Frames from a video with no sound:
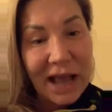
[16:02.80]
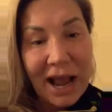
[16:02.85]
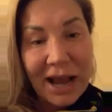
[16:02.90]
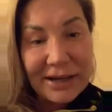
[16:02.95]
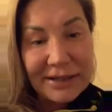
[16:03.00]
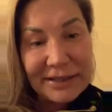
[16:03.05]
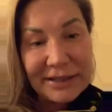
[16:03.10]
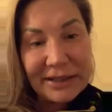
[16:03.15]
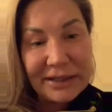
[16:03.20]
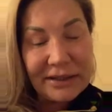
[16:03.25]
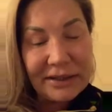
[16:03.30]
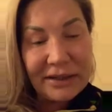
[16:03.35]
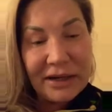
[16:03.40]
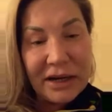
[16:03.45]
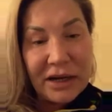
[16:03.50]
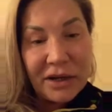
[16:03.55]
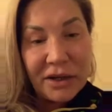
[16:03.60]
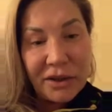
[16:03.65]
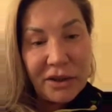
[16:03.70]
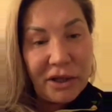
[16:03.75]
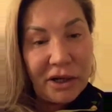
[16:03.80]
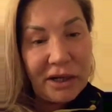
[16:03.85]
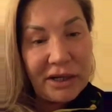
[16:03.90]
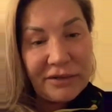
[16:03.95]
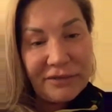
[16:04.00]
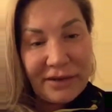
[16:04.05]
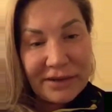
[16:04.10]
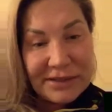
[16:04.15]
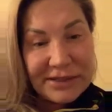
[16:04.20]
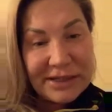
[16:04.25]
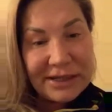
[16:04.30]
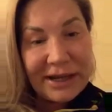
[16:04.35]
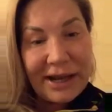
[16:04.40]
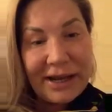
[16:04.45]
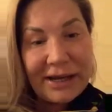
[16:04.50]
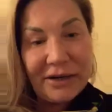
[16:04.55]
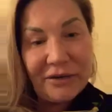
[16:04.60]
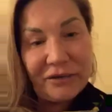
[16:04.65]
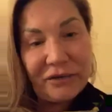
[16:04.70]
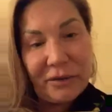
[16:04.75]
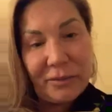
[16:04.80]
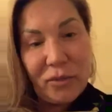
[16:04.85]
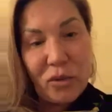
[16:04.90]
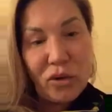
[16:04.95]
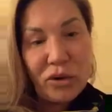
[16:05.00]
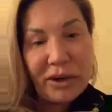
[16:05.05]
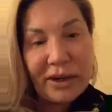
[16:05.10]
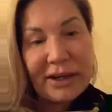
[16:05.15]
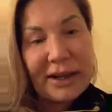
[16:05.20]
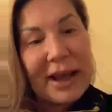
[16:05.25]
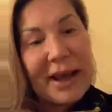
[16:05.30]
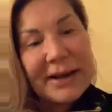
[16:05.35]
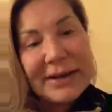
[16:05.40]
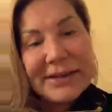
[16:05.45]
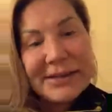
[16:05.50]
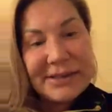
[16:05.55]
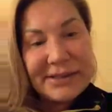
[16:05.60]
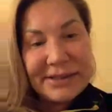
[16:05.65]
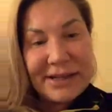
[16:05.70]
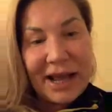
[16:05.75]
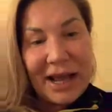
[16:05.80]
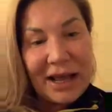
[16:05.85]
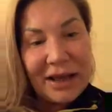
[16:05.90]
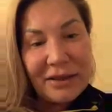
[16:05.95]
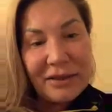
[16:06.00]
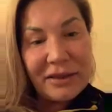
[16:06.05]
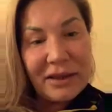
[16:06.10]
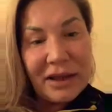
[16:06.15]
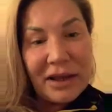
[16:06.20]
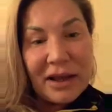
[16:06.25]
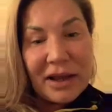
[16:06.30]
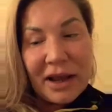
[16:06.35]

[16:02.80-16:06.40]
I did the investigative reporting on his death.